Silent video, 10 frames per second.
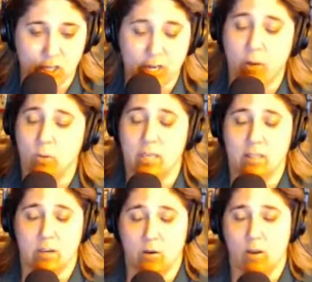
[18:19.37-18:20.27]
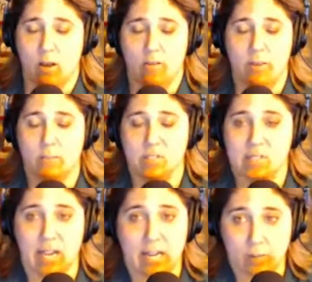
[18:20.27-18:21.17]
I would get them to
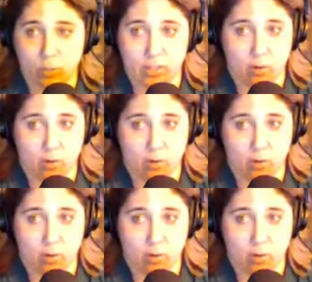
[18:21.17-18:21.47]
sign up with their